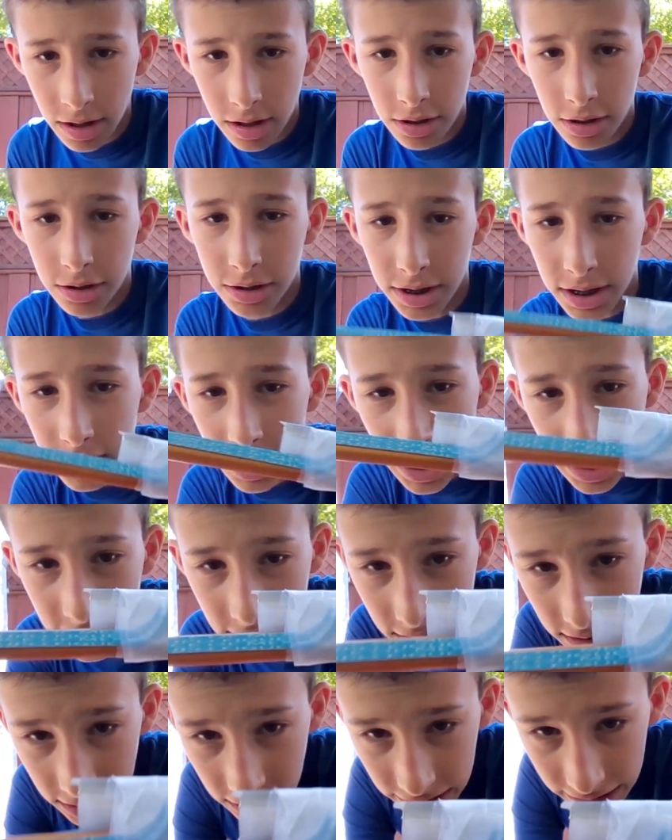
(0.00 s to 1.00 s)
You see
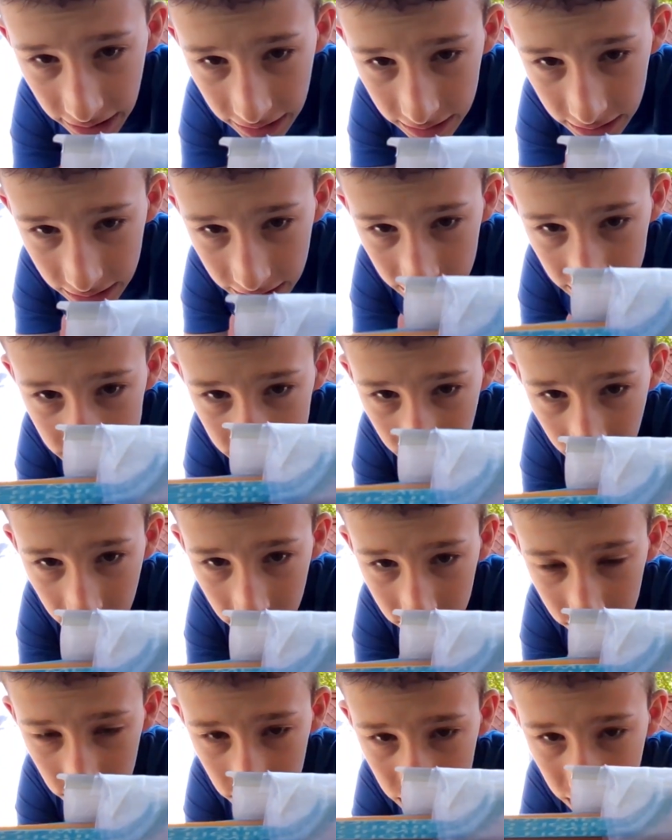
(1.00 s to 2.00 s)
it's attached to the side
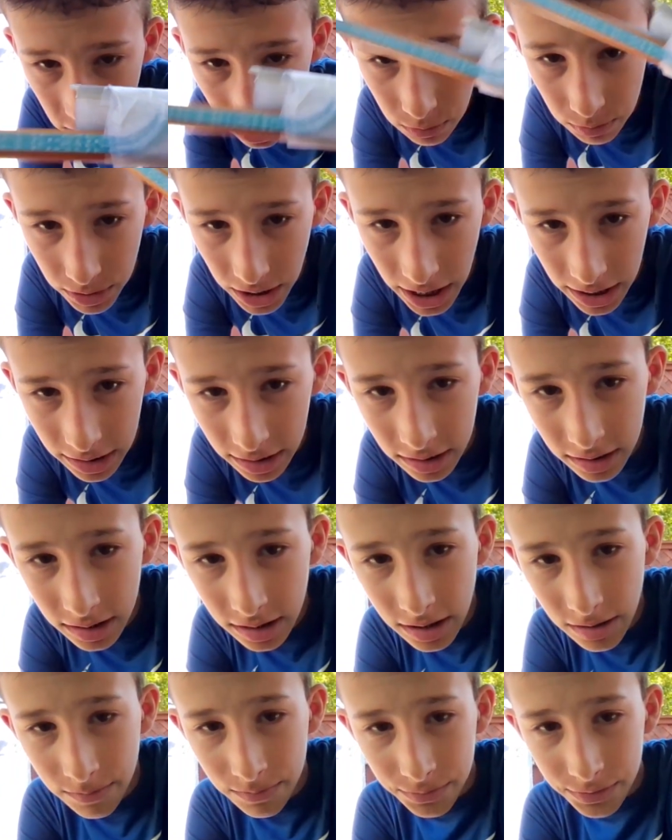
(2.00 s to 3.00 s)
of the scope, kinda,
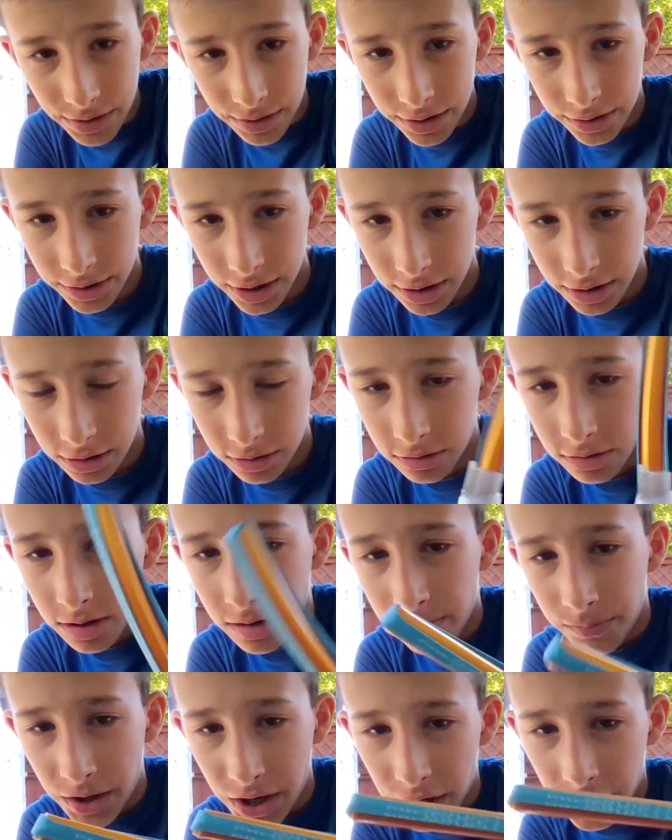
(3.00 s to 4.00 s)
and this side too,
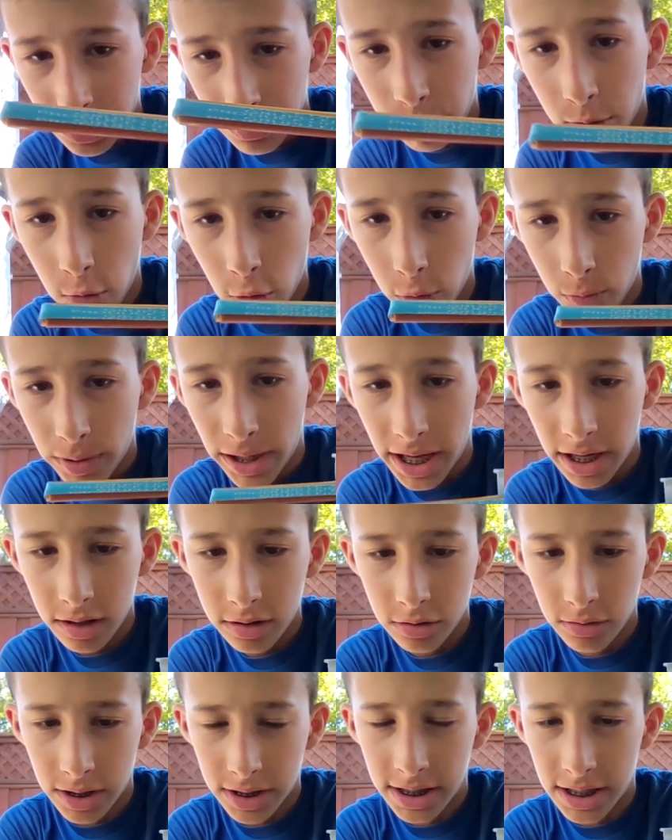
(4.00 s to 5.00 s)
and it's pulled back,
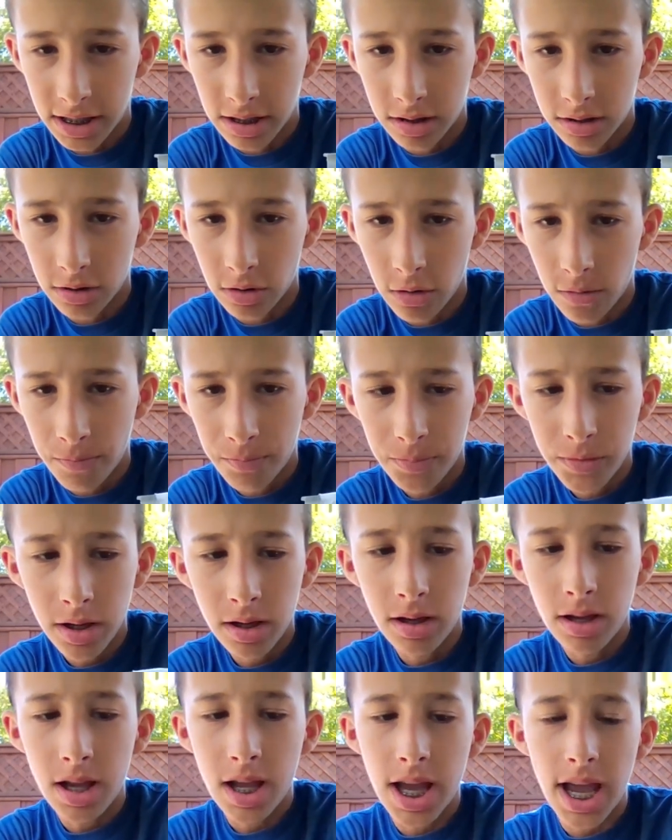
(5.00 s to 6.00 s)
so like this. So,
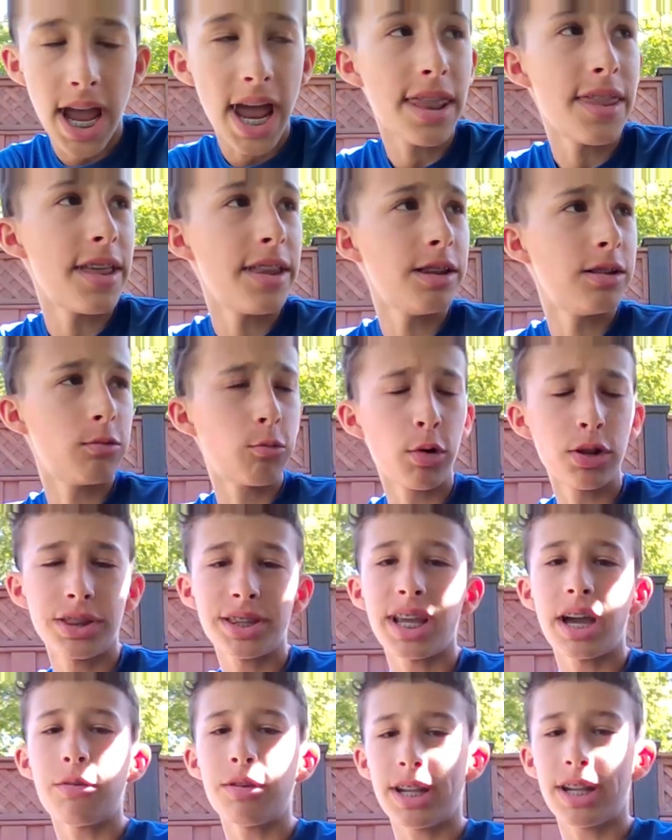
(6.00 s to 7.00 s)
and then one
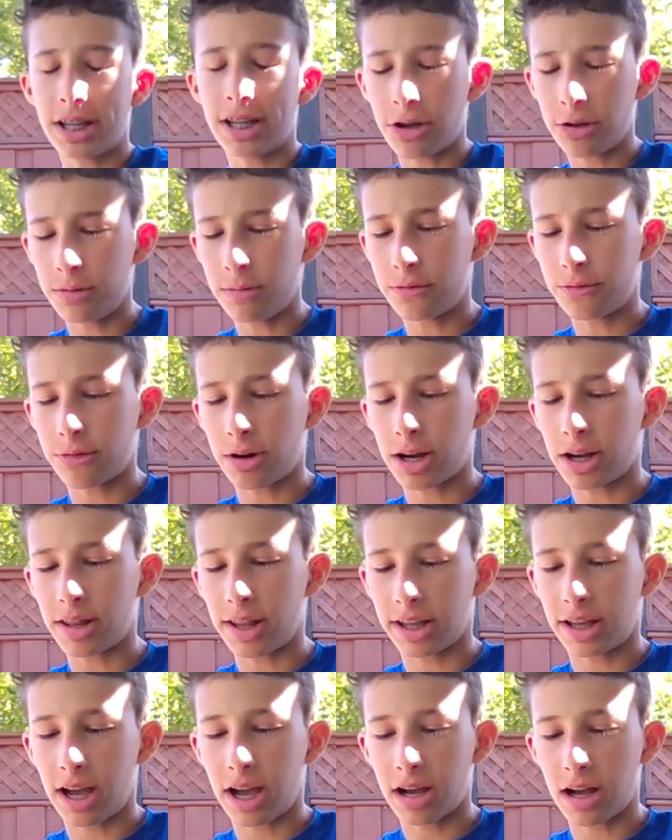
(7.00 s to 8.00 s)
thing I want to tell you before
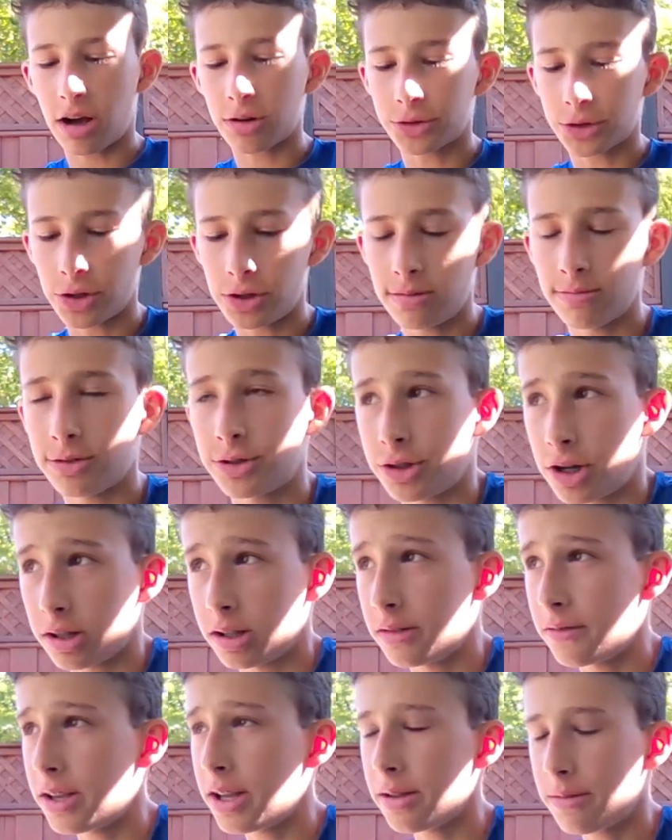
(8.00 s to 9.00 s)
I'll show you some shots
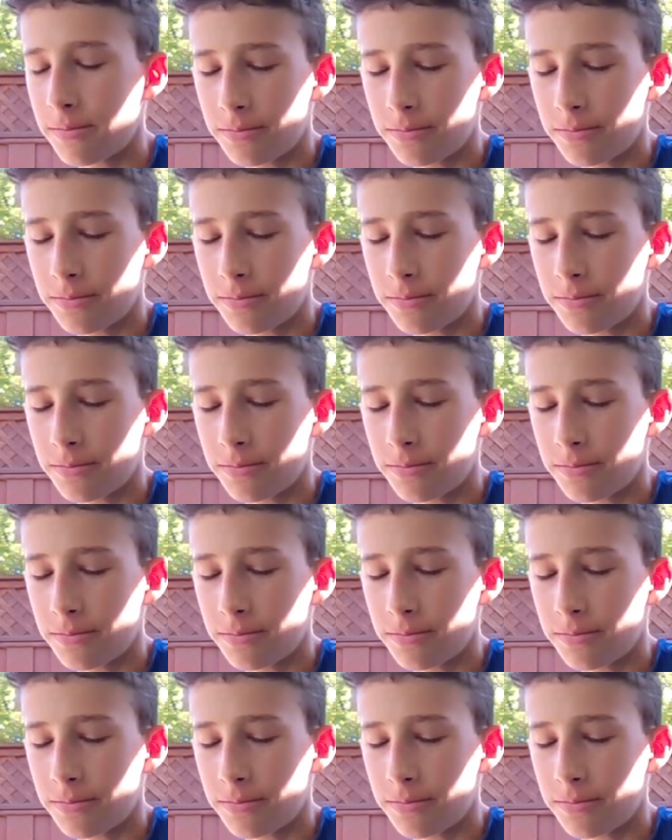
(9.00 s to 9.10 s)
of it.